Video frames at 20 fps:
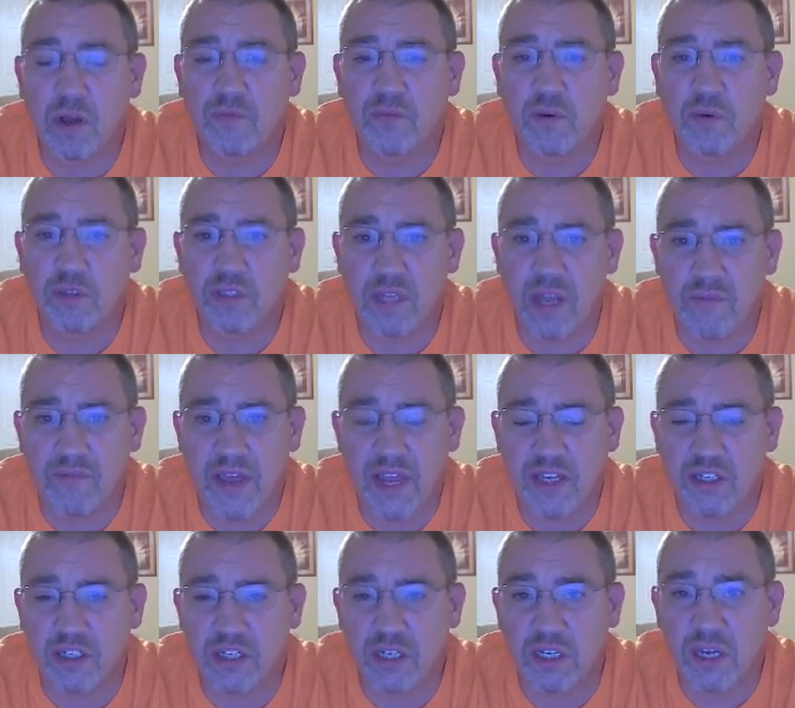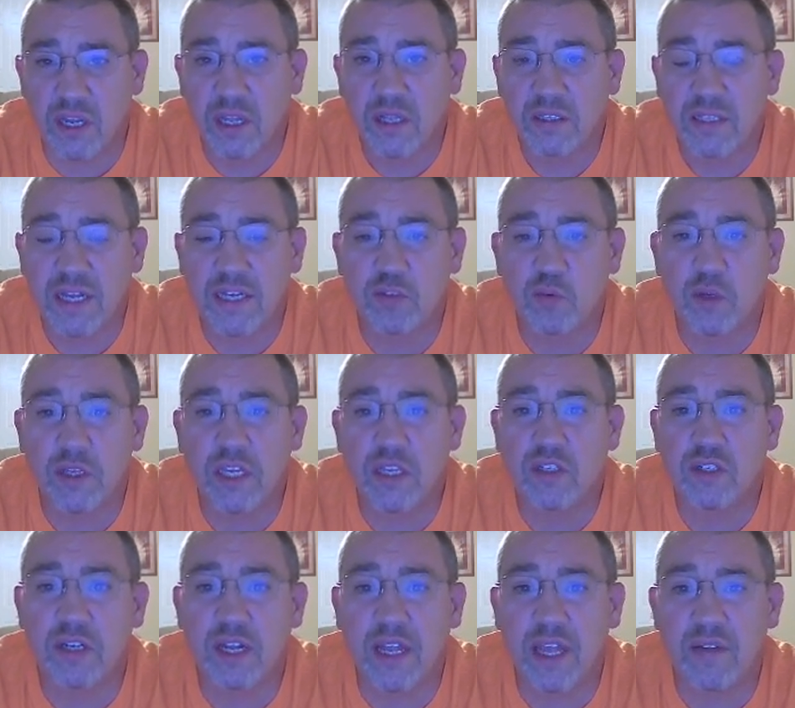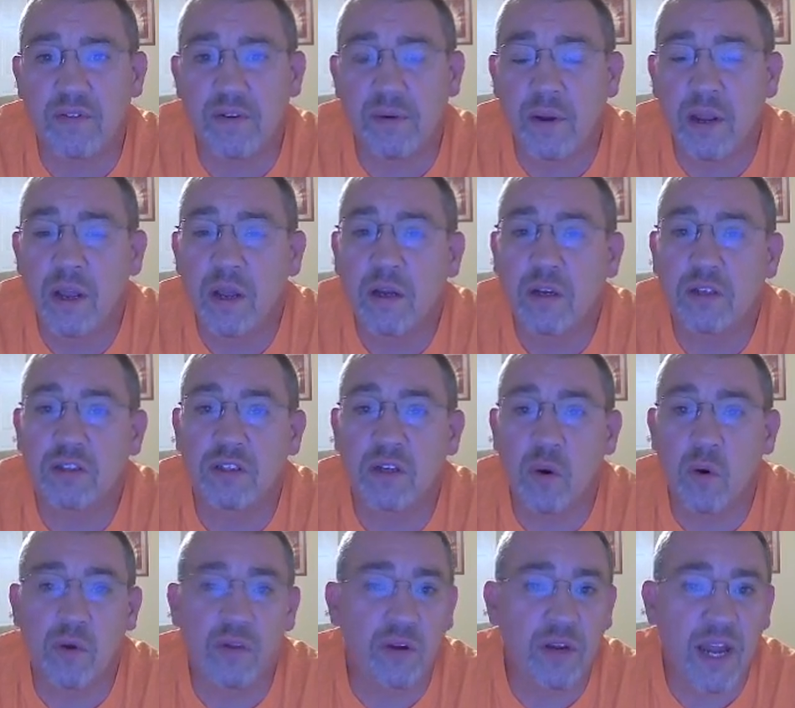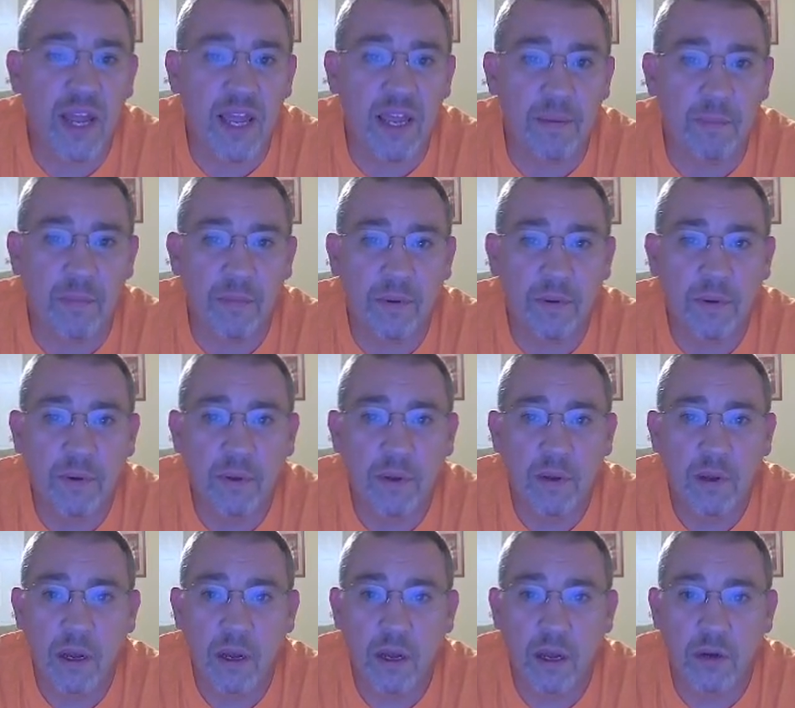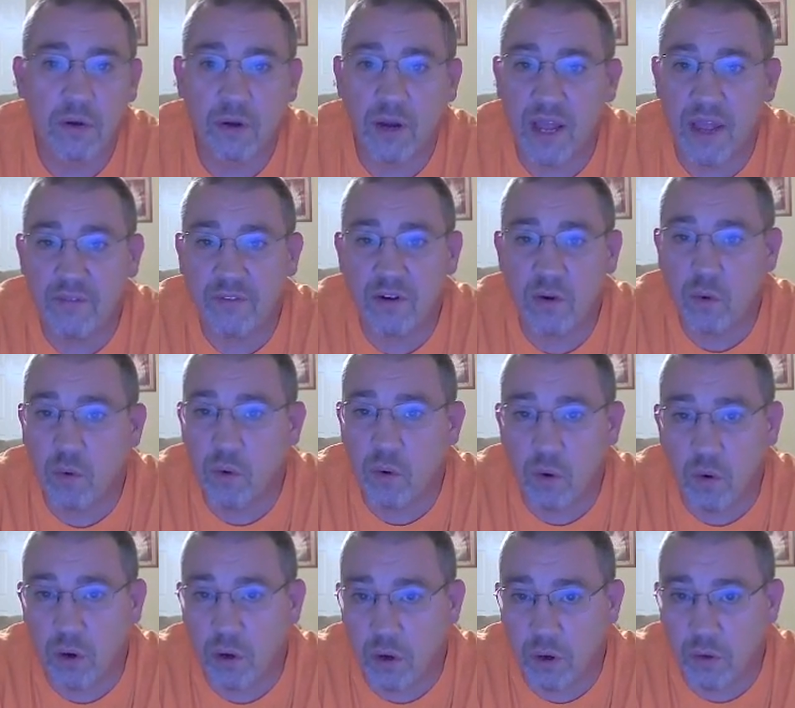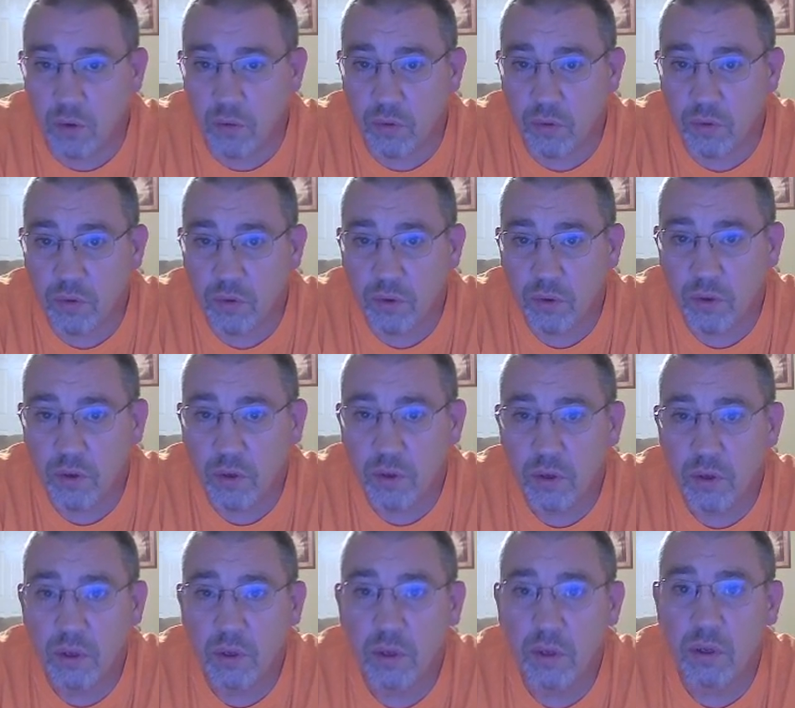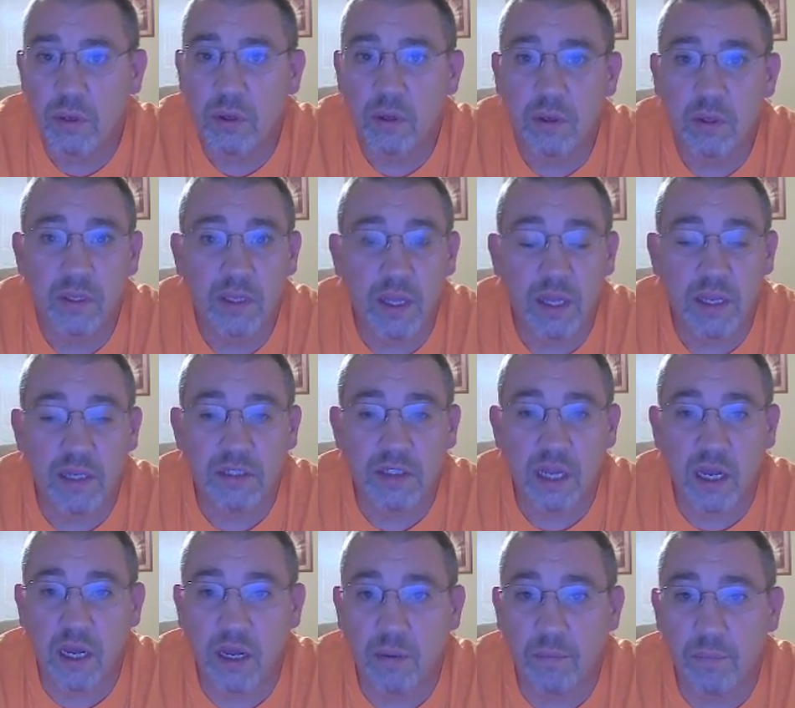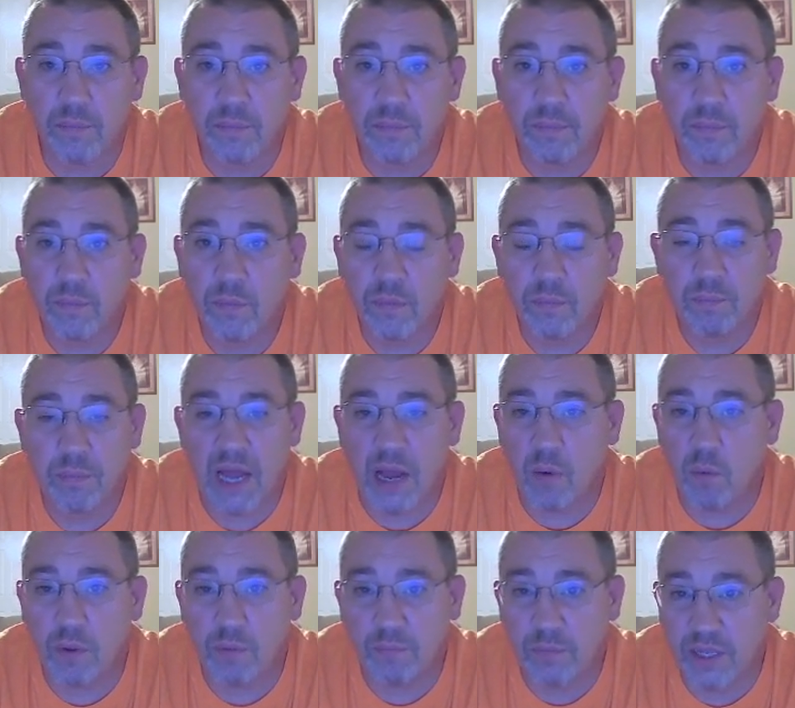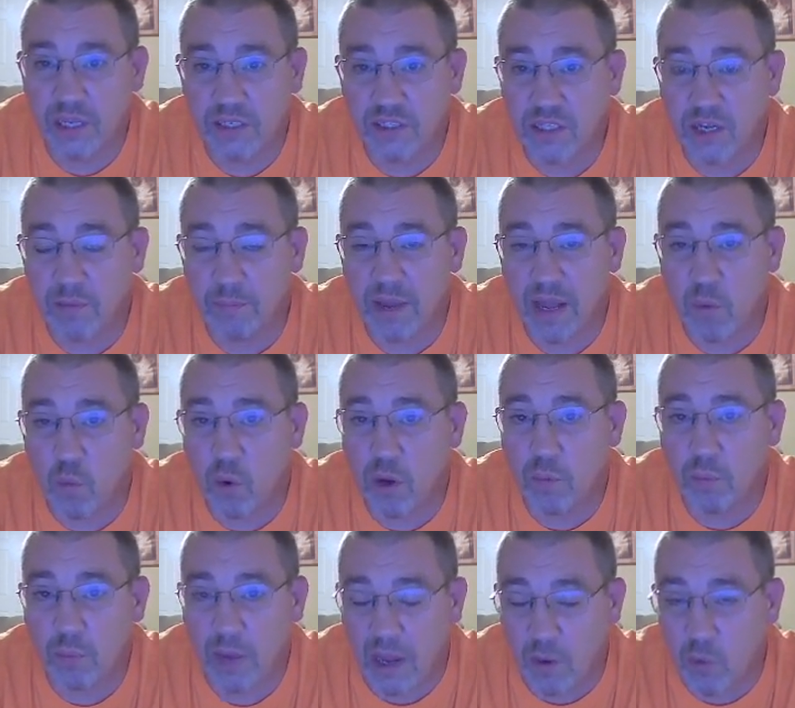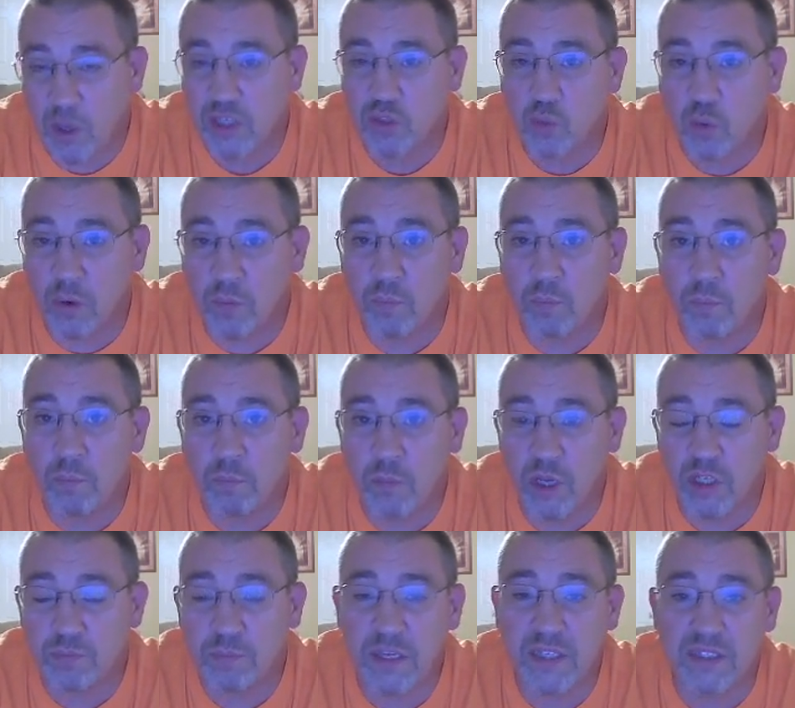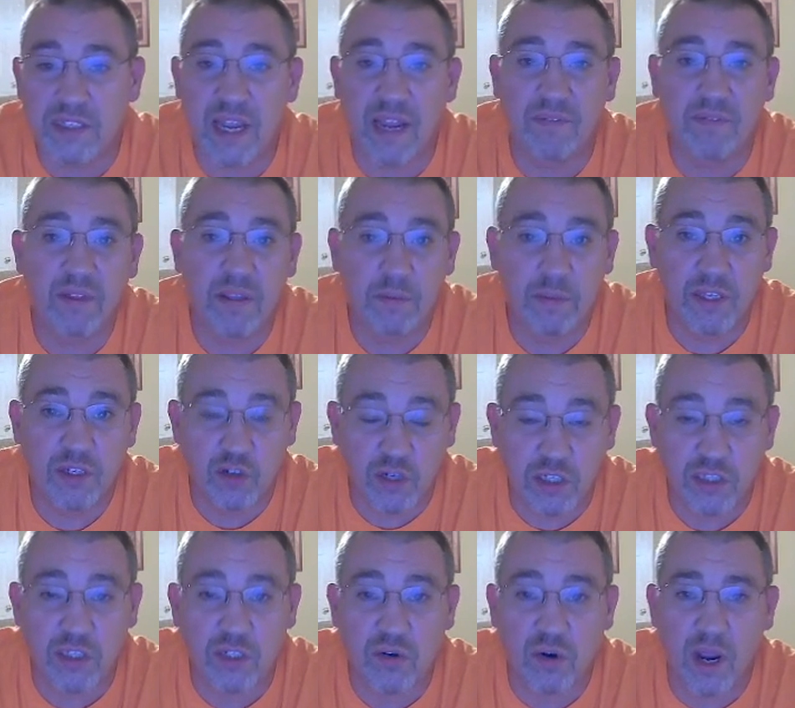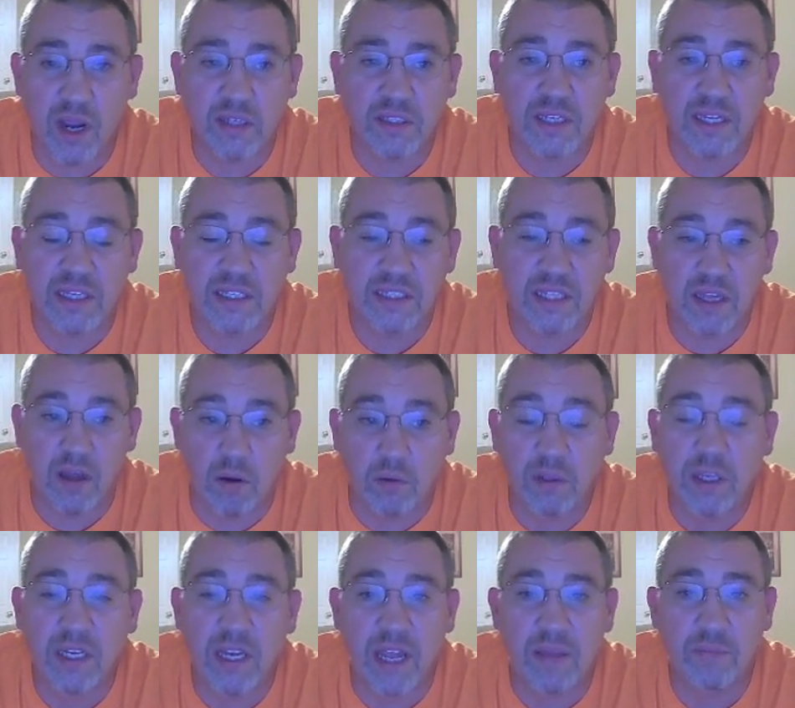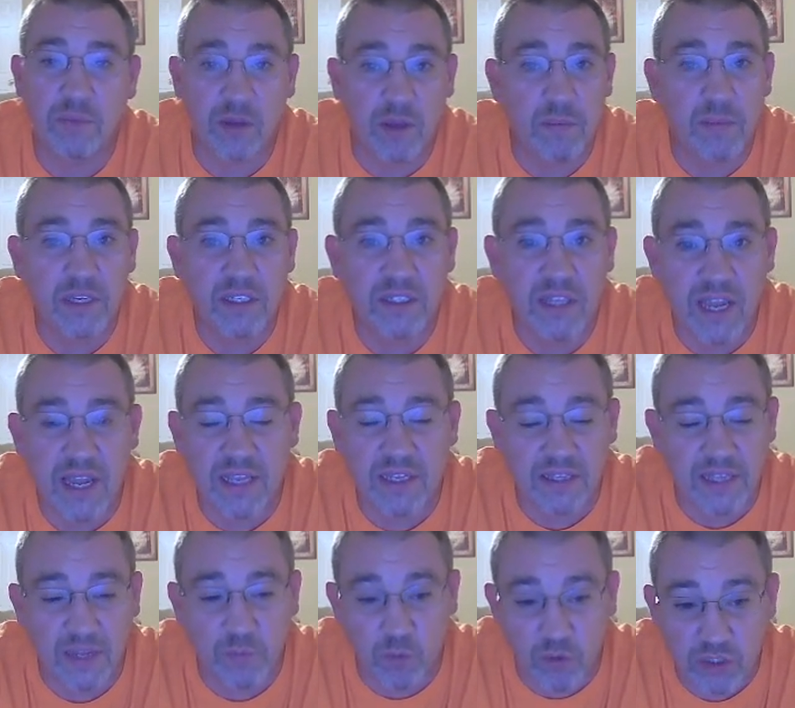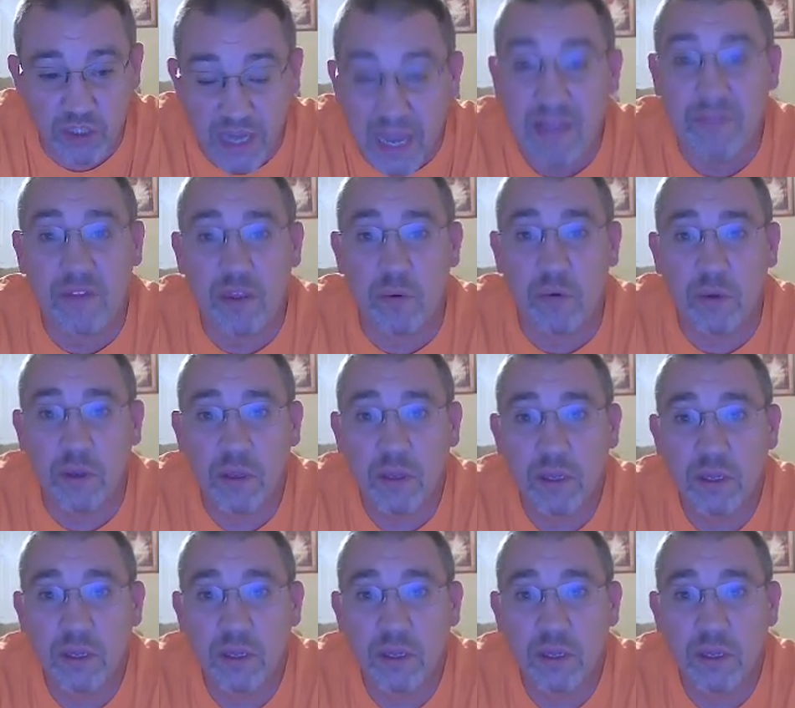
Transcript: of your salvation. That is what gets you to heaven. Because no other name under heaven or earth is um, by, is there by what by which one must be saved? Jesus Christ is the only name you can be saved that will save you.